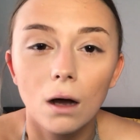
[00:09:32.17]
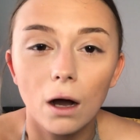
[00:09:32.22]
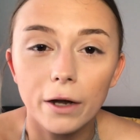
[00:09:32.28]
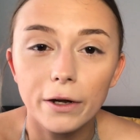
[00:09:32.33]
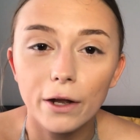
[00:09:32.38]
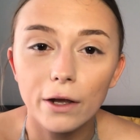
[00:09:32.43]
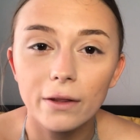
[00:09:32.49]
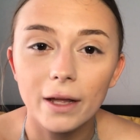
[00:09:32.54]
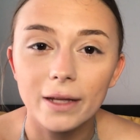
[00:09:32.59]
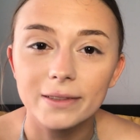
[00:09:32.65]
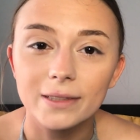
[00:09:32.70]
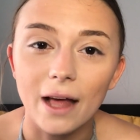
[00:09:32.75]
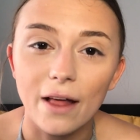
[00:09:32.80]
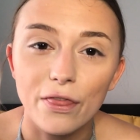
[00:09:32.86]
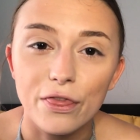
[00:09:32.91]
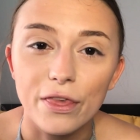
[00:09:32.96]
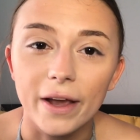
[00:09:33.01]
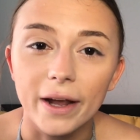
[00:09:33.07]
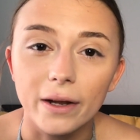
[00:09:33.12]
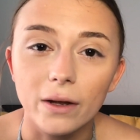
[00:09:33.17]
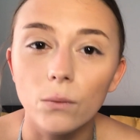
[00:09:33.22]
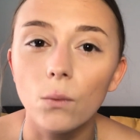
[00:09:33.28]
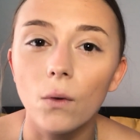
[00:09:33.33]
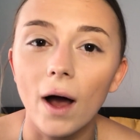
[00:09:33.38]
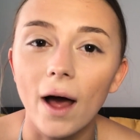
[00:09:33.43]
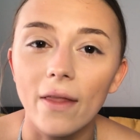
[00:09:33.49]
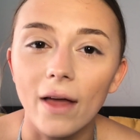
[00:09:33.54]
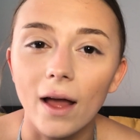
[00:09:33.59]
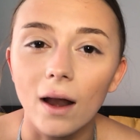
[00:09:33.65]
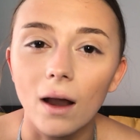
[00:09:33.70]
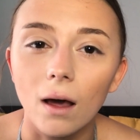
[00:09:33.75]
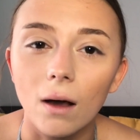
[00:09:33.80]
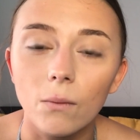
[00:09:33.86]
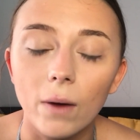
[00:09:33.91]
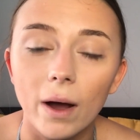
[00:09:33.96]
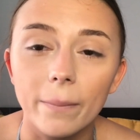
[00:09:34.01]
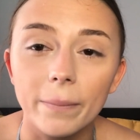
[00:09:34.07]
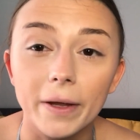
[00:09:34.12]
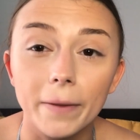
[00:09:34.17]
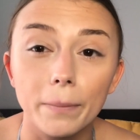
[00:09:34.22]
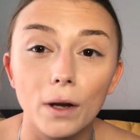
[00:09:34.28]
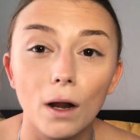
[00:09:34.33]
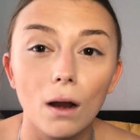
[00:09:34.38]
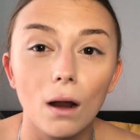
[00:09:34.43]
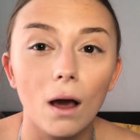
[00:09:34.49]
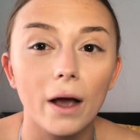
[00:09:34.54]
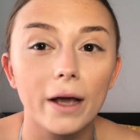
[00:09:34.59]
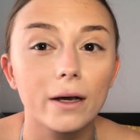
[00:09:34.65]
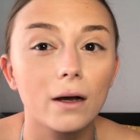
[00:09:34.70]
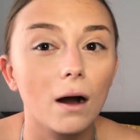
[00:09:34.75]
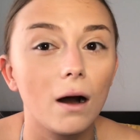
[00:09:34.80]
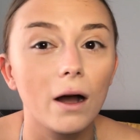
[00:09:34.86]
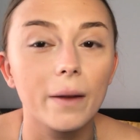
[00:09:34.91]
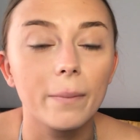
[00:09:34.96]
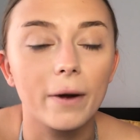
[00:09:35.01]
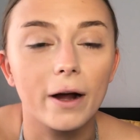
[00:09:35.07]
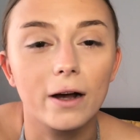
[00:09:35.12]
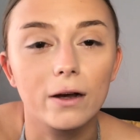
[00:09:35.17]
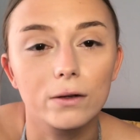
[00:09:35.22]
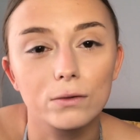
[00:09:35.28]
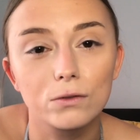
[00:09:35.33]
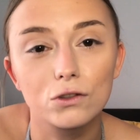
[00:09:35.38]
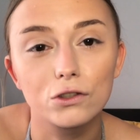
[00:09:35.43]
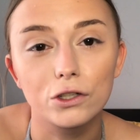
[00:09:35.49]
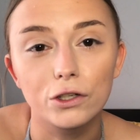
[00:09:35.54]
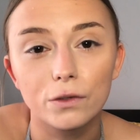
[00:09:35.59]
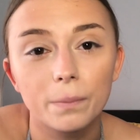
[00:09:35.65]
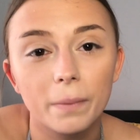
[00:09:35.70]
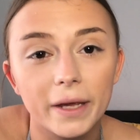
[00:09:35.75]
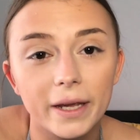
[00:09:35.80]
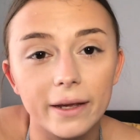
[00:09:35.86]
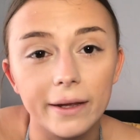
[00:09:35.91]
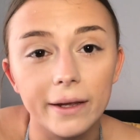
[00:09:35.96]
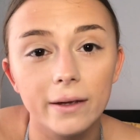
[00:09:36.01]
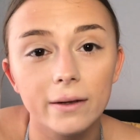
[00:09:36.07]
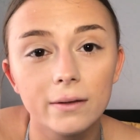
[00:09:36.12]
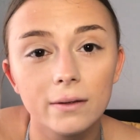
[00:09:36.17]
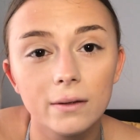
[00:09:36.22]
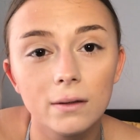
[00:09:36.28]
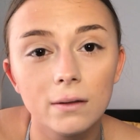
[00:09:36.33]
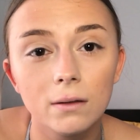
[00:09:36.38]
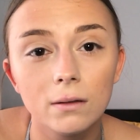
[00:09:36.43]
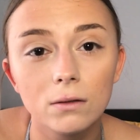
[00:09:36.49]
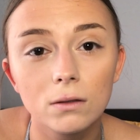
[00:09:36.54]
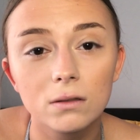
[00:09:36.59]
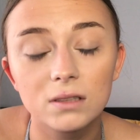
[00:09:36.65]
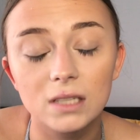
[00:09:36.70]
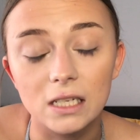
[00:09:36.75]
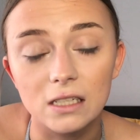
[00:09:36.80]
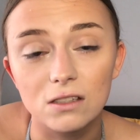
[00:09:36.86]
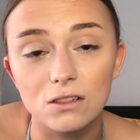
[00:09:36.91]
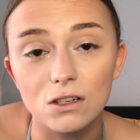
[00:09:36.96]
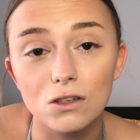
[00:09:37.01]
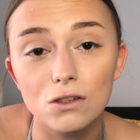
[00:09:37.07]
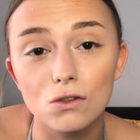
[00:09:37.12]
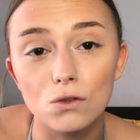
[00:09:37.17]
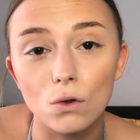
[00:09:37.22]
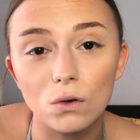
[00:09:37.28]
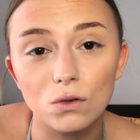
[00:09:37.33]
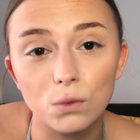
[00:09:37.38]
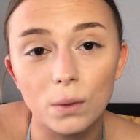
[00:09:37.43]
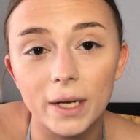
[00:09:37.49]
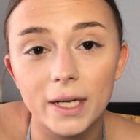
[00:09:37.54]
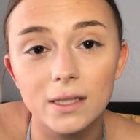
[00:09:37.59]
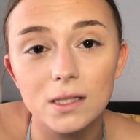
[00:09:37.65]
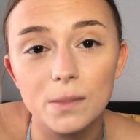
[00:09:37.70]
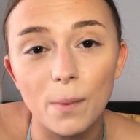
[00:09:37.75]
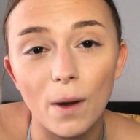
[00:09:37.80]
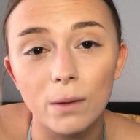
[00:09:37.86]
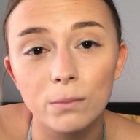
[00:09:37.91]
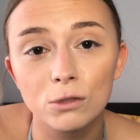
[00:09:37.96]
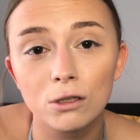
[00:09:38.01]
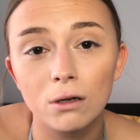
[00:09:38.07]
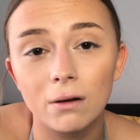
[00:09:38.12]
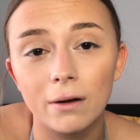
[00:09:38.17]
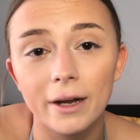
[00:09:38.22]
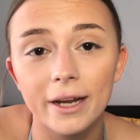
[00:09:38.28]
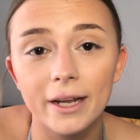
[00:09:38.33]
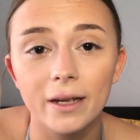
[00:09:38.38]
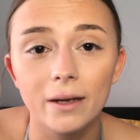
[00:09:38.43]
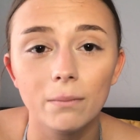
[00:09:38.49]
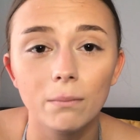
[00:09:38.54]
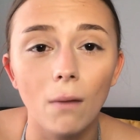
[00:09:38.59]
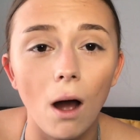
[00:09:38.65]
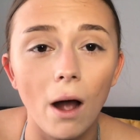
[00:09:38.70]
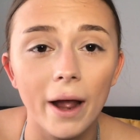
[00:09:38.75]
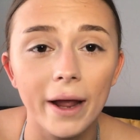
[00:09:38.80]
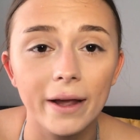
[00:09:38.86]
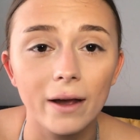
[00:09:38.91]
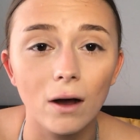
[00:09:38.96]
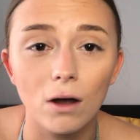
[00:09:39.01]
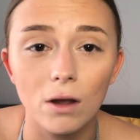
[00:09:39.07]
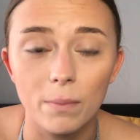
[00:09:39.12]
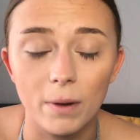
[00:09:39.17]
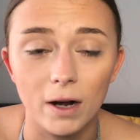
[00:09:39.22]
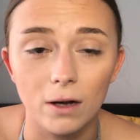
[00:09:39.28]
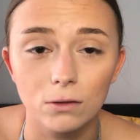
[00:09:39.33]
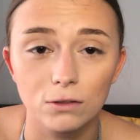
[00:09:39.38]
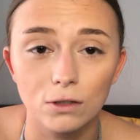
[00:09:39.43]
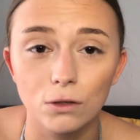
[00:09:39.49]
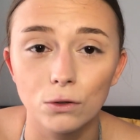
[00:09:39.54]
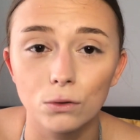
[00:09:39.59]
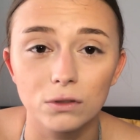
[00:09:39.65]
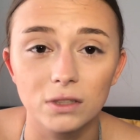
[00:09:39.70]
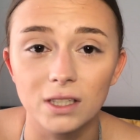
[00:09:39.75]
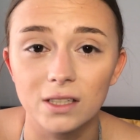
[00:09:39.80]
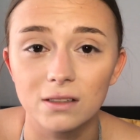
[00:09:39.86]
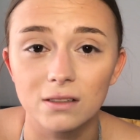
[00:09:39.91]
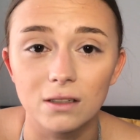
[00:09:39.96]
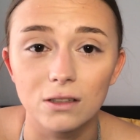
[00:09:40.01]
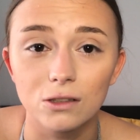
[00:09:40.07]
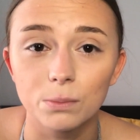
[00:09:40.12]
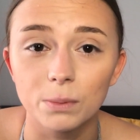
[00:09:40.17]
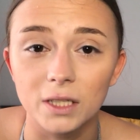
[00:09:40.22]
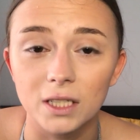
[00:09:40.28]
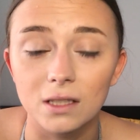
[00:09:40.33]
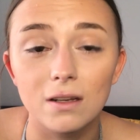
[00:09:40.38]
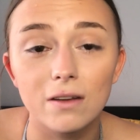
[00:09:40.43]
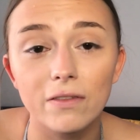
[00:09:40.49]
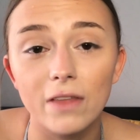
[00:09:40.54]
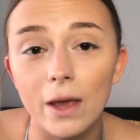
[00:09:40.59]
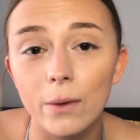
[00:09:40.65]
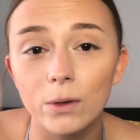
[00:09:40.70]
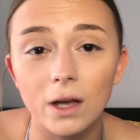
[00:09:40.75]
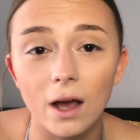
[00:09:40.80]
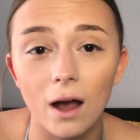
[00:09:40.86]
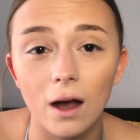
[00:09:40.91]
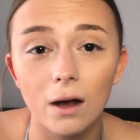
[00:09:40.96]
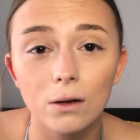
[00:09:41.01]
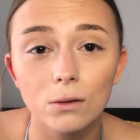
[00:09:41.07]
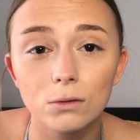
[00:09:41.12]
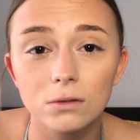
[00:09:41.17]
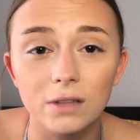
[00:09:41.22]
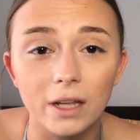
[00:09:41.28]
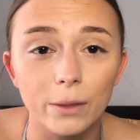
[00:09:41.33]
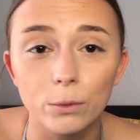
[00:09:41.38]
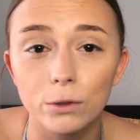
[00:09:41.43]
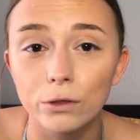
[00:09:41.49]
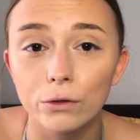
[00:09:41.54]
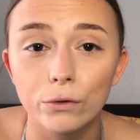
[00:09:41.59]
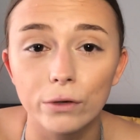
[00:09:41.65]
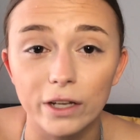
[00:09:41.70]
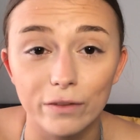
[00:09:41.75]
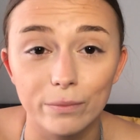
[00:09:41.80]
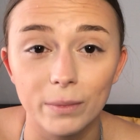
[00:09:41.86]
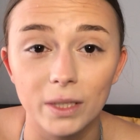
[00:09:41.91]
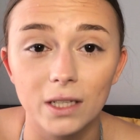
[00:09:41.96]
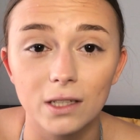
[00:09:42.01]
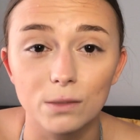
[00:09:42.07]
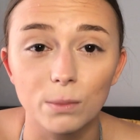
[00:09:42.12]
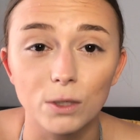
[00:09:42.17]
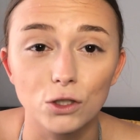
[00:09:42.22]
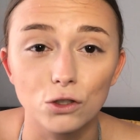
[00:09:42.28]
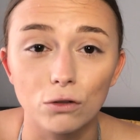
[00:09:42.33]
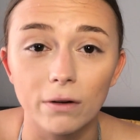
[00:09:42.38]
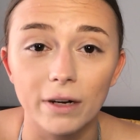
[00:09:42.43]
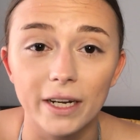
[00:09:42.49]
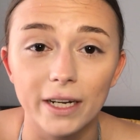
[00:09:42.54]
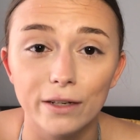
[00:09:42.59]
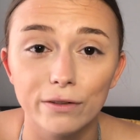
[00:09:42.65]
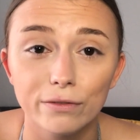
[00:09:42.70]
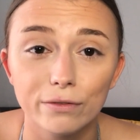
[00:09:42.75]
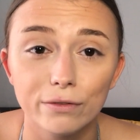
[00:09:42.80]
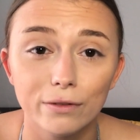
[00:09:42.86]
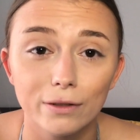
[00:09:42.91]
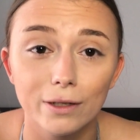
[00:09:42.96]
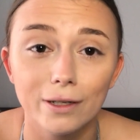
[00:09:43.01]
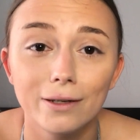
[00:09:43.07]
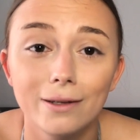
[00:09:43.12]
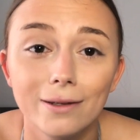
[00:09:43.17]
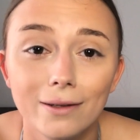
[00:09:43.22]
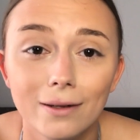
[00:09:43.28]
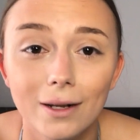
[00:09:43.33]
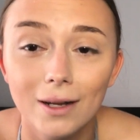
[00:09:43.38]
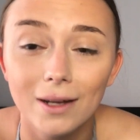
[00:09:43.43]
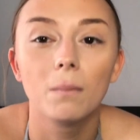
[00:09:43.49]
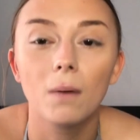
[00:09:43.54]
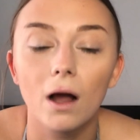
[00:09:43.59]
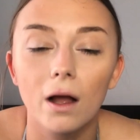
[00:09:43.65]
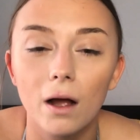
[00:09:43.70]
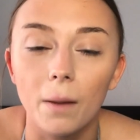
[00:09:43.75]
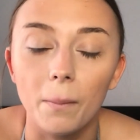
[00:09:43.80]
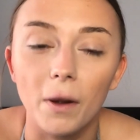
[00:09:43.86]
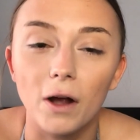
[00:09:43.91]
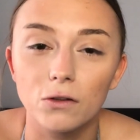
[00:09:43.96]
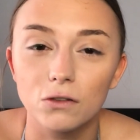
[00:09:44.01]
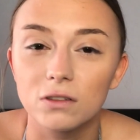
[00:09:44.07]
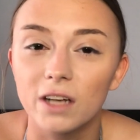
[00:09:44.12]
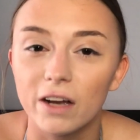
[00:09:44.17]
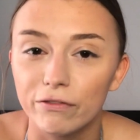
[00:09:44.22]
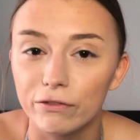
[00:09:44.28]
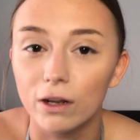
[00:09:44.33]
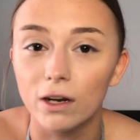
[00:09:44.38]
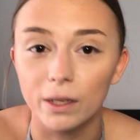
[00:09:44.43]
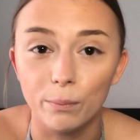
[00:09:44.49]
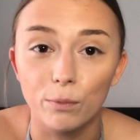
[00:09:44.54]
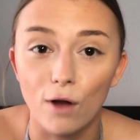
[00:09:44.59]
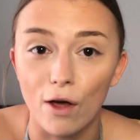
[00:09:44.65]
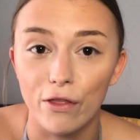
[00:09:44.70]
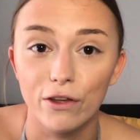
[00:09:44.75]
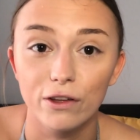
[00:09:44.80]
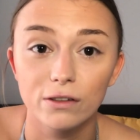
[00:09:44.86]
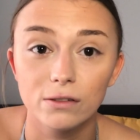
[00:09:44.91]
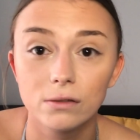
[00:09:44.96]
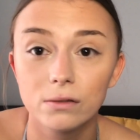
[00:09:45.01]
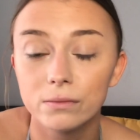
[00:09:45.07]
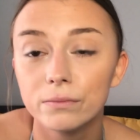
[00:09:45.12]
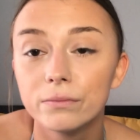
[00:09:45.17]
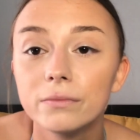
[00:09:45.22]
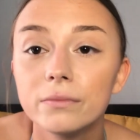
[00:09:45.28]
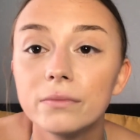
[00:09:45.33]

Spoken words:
I know there's that thing where where people are like, eyebrows should be sisters, not twins, but I'm sorry, my eyebrows are not sisters, because if they were girls, they would not give me this much grief. My eyebrows are definitely brothers.